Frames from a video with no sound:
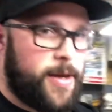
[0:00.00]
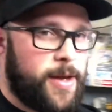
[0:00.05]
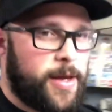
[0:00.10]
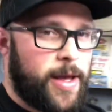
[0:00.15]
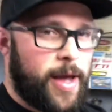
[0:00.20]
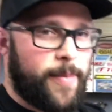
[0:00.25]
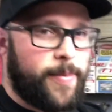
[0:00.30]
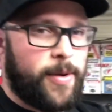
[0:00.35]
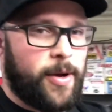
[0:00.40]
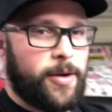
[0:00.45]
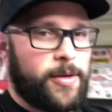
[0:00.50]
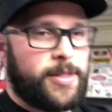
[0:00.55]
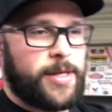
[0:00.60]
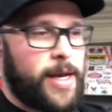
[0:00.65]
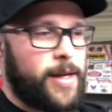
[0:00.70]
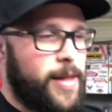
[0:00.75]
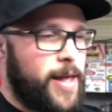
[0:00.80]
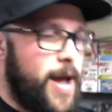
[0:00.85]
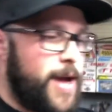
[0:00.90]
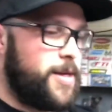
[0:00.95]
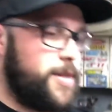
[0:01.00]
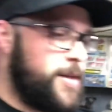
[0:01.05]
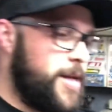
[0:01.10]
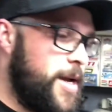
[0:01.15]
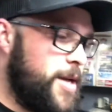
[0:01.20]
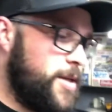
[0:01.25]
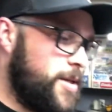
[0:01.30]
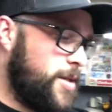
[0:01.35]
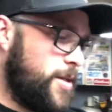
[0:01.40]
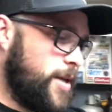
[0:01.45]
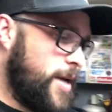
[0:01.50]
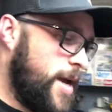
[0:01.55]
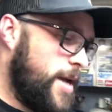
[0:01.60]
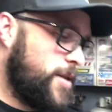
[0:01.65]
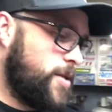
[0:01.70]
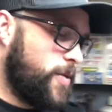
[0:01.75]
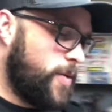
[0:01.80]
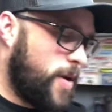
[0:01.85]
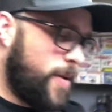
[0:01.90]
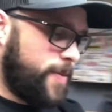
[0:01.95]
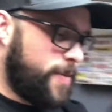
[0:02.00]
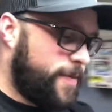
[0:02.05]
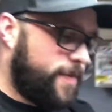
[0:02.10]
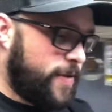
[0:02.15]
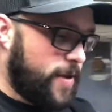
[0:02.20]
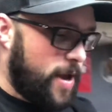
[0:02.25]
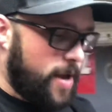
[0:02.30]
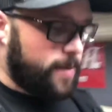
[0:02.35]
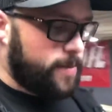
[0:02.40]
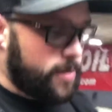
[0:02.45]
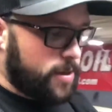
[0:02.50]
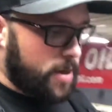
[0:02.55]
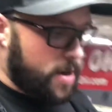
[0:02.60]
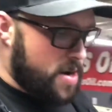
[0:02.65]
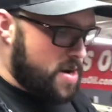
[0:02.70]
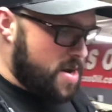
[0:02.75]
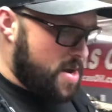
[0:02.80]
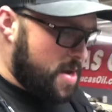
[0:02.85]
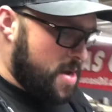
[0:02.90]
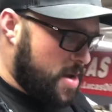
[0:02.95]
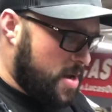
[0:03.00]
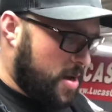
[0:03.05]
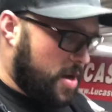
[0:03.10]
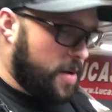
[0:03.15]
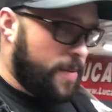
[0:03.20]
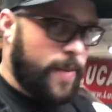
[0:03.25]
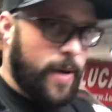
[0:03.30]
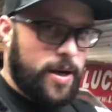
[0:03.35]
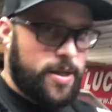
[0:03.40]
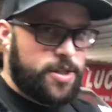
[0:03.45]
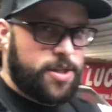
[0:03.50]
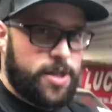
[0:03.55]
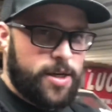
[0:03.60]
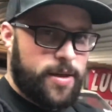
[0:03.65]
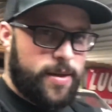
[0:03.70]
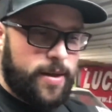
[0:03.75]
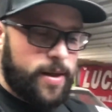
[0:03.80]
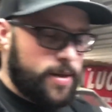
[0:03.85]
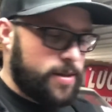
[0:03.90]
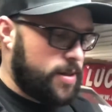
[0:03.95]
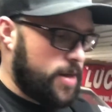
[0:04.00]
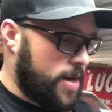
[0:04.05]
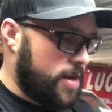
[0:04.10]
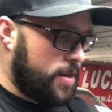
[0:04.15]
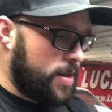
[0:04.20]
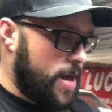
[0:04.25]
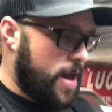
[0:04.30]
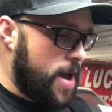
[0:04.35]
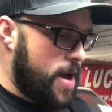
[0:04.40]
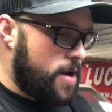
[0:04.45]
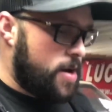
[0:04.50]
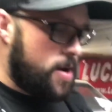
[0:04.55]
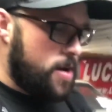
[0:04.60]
Kept it outside last night just in case it went up in flames or combustion, things like that.